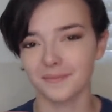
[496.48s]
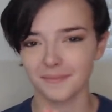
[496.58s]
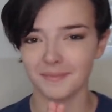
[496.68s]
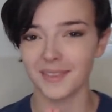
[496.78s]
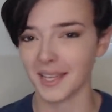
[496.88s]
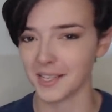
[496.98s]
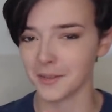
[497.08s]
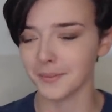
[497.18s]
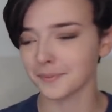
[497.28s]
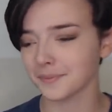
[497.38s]
Thank
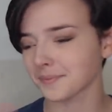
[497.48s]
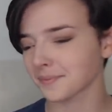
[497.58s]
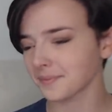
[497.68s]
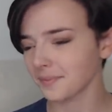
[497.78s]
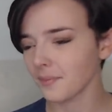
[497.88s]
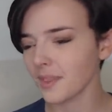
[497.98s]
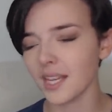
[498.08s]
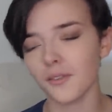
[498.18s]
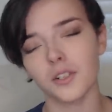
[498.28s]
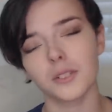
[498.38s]
you.
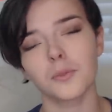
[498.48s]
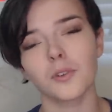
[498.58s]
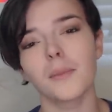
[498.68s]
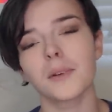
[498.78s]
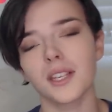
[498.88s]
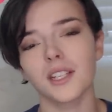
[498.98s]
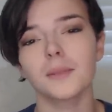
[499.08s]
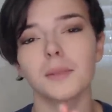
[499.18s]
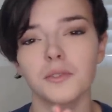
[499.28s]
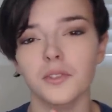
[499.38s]
If you're a subscriber, thanks so
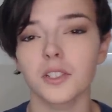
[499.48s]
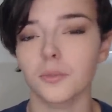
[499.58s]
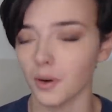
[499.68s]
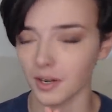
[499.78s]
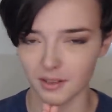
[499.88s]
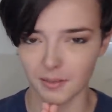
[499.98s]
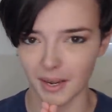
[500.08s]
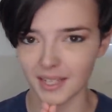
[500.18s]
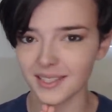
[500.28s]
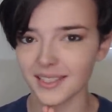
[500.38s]
much for your support. You're the
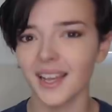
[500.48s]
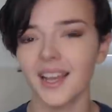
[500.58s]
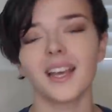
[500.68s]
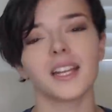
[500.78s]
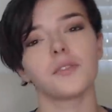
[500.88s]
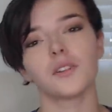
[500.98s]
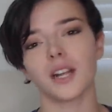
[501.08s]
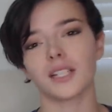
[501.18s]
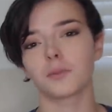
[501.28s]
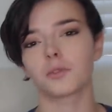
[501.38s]
best. And if you're
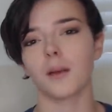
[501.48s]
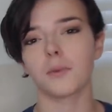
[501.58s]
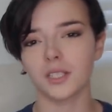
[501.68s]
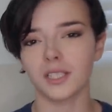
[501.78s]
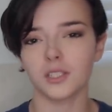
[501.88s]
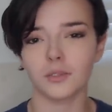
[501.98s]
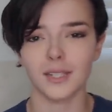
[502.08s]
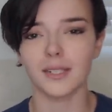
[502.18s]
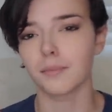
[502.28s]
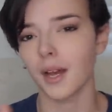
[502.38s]
not a subscriber, click the
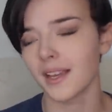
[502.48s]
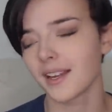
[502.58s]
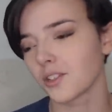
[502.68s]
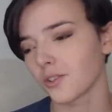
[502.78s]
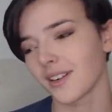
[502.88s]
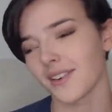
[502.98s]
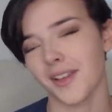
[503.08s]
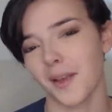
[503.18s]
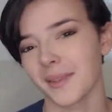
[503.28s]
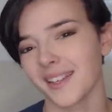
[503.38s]
red button and join our
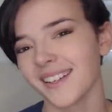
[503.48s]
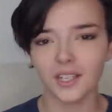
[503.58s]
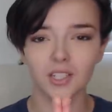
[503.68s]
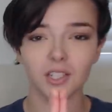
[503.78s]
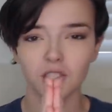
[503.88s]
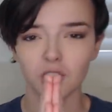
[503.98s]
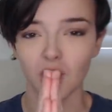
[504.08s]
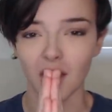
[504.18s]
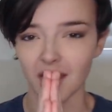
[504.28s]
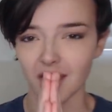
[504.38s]
family.
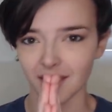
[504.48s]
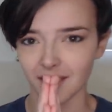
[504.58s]
Jai Hind.